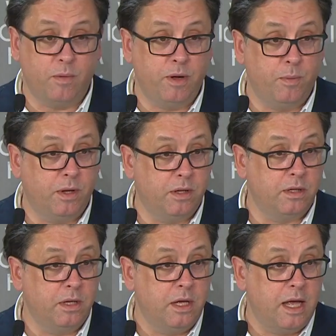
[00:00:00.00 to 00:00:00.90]
we will
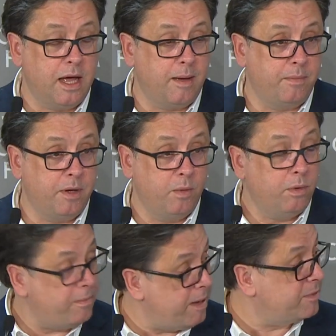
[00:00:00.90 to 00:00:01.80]

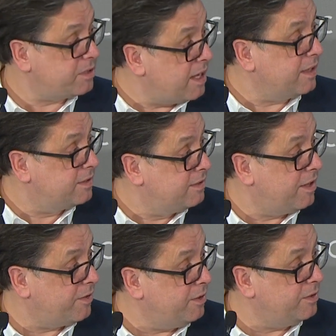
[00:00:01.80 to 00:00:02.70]
we'll make mistakes.
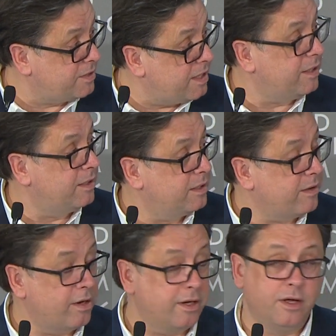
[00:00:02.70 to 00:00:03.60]
I think you said it,
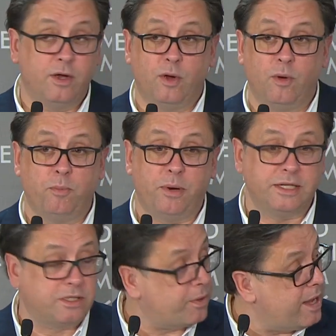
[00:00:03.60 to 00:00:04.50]
Colin, but
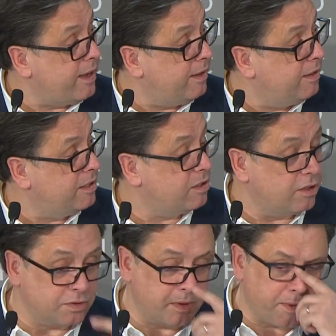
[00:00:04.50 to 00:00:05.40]
it's okay as
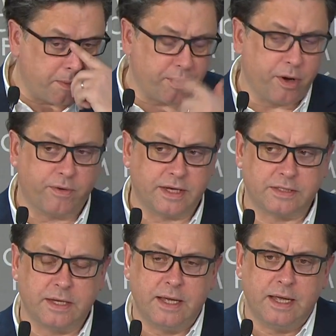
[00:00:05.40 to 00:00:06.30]
long as we make
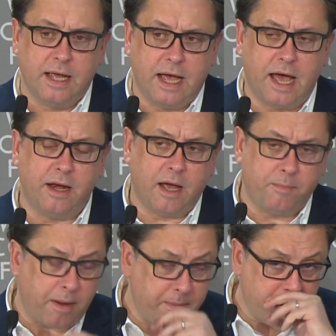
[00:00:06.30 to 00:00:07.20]
progress. And
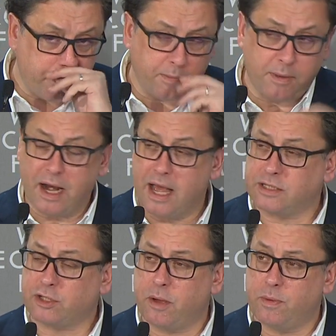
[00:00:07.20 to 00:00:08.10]
my
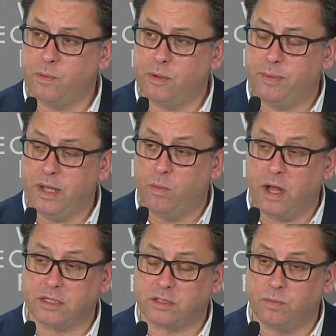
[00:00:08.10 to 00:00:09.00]
last comment would be,
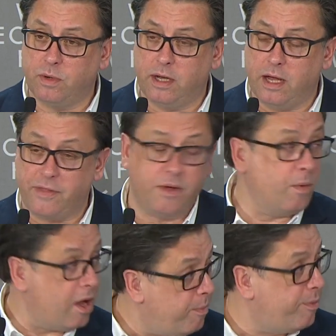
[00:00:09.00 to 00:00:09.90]
whilst I think
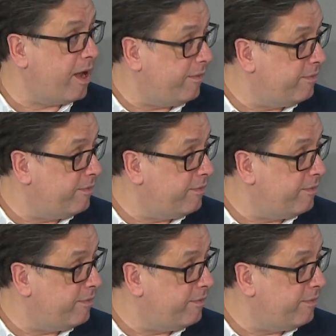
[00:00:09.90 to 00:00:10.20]
we are brave